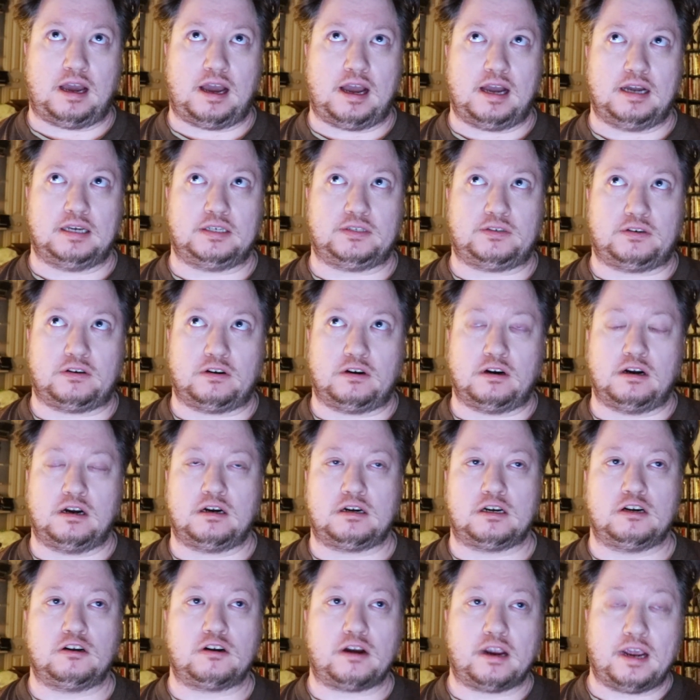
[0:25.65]
as for
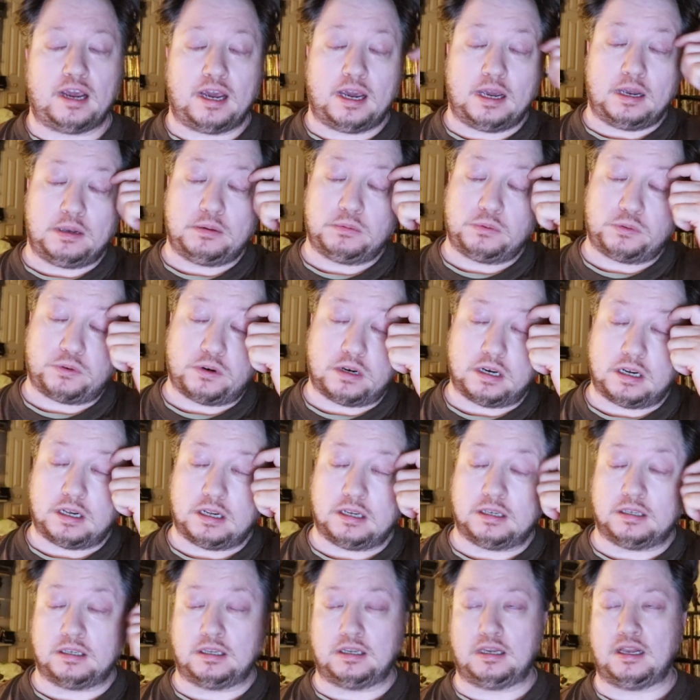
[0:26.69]
Hunger Games,
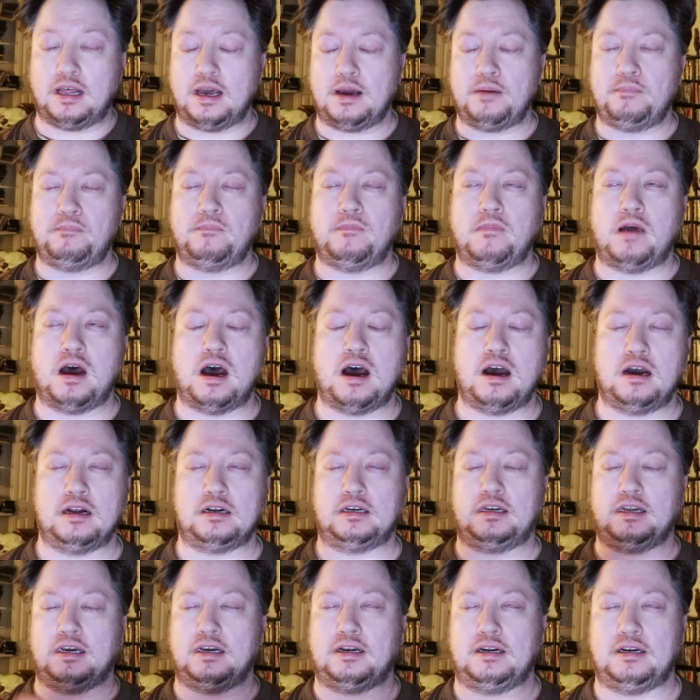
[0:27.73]
well, them
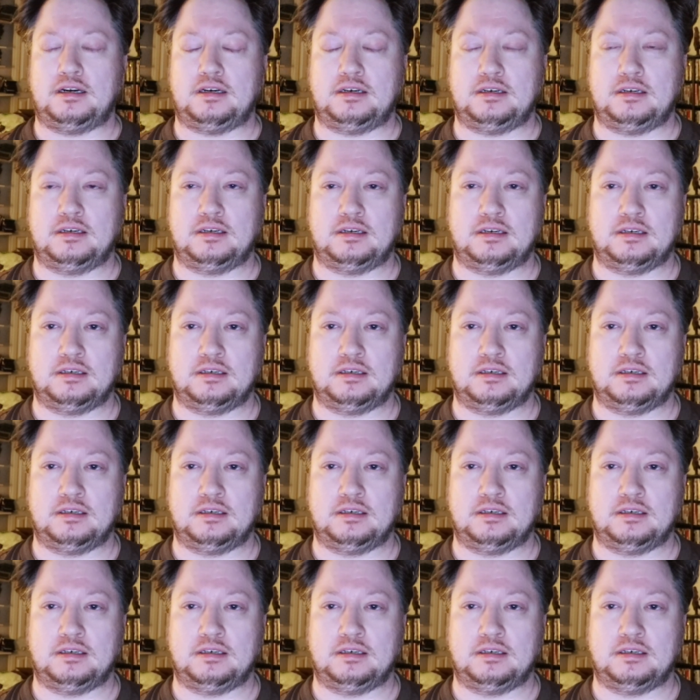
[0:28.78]
hunting